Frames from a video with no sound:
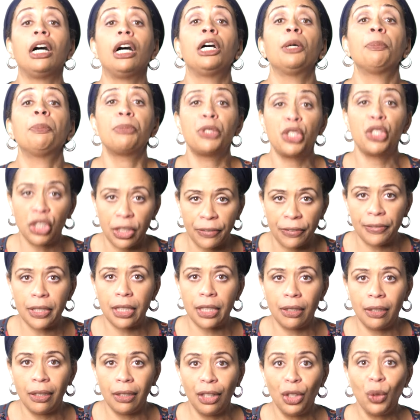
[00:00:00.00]

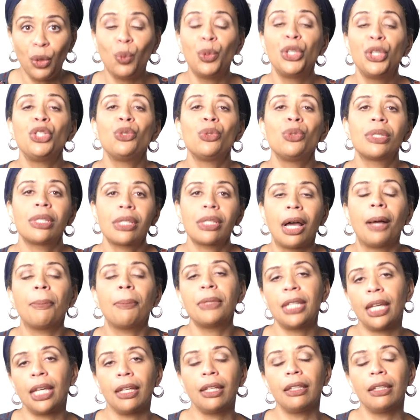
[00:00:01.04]
upshifted when you stop
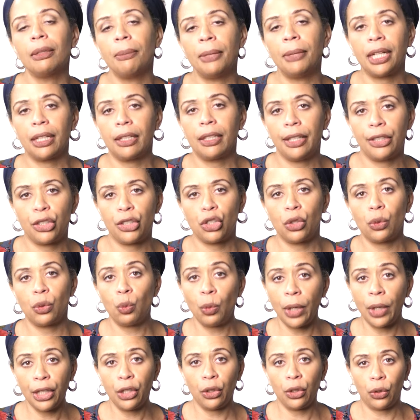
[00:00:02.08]
taking the medication
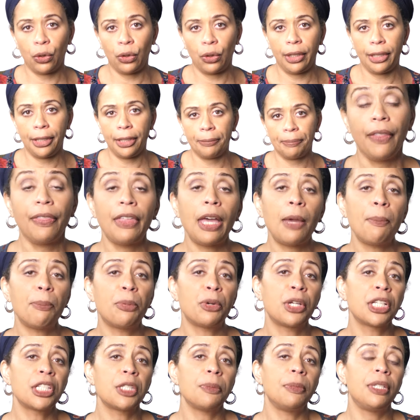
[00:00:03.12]
regularly. That
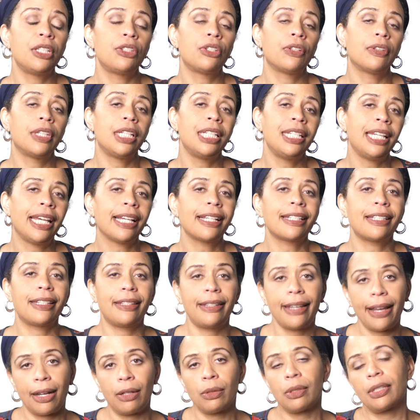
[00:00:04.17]
brings me to the next
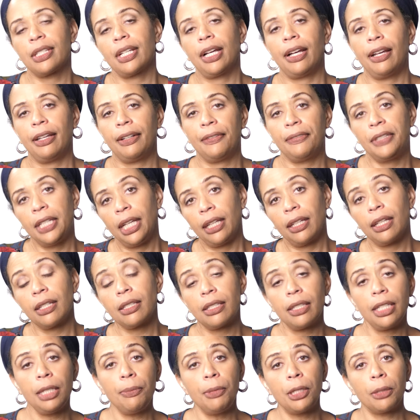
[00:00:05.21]
downside of taking
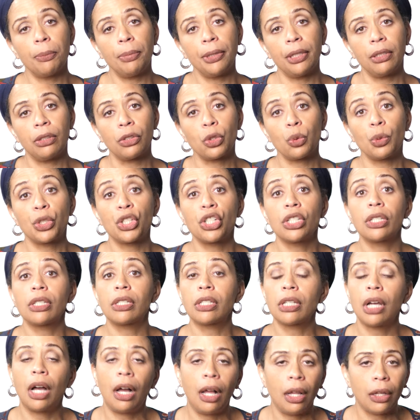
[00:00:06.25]
sleeping pills, which is
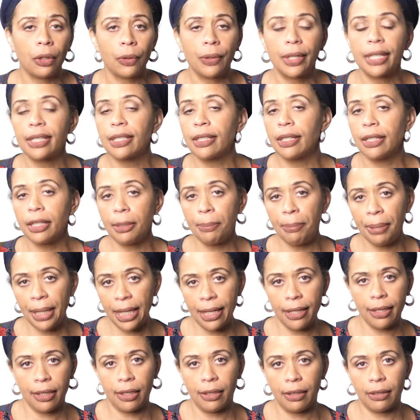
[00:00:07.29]
tolerance and
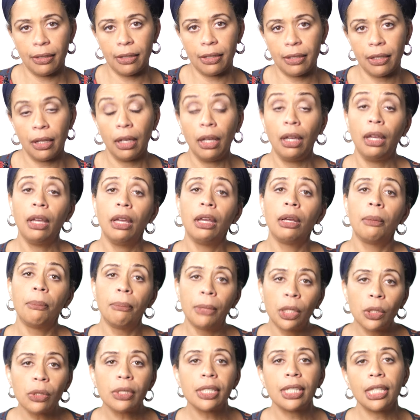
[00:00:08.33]
dependence.
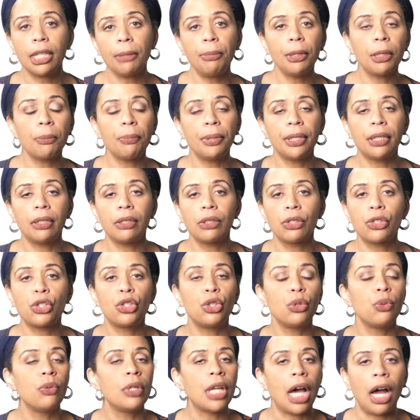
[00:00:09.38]
Most sleeping pills
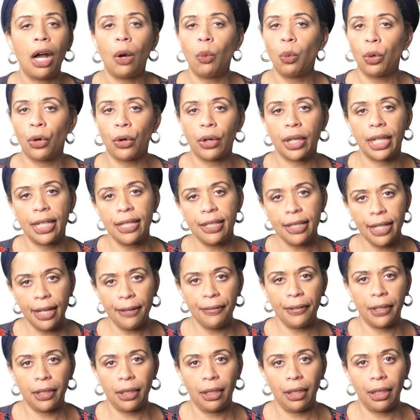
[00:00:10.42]
do not work
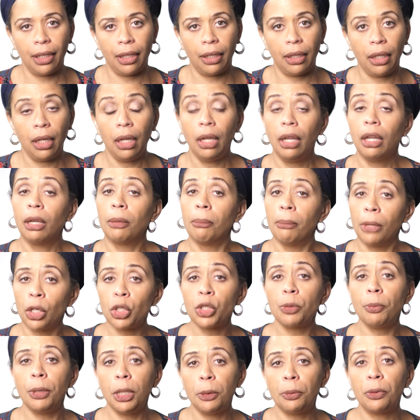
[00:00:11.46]
indefinitely.
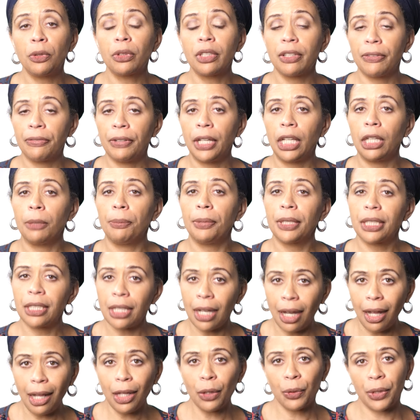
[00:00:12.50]
Most people develop a
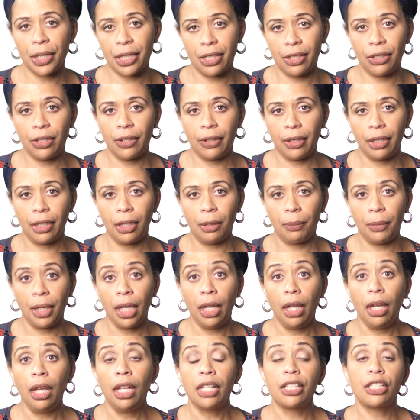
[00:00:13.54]
tolerance to them
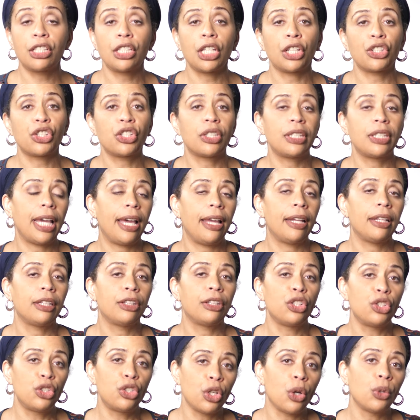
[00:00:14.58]
such that
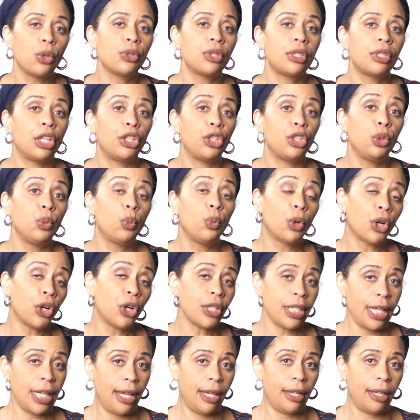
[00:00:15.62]
the dose that you were
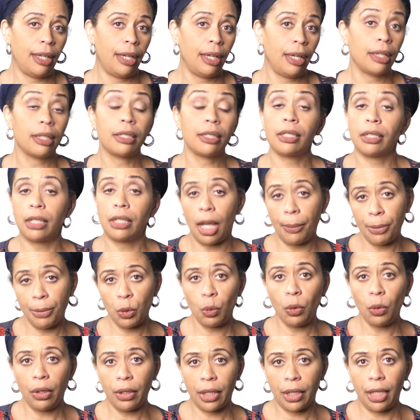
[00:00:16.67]
taking stops
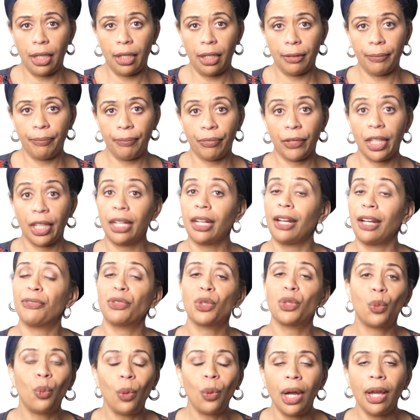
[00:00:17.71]
working, and
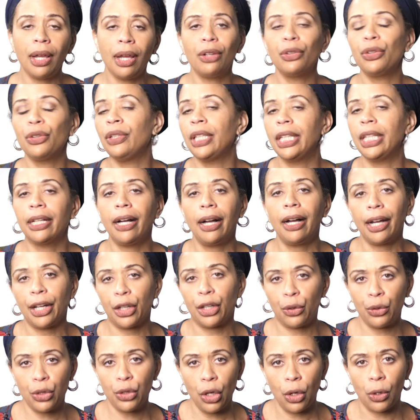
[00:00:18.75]
after a while, you need a
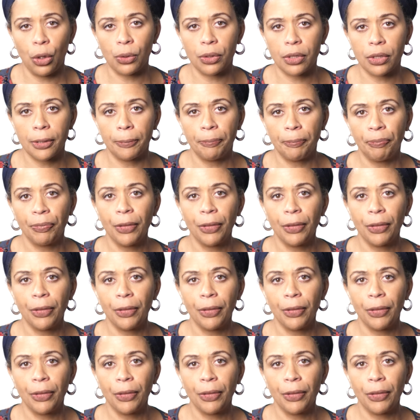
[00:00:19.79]
higher dose.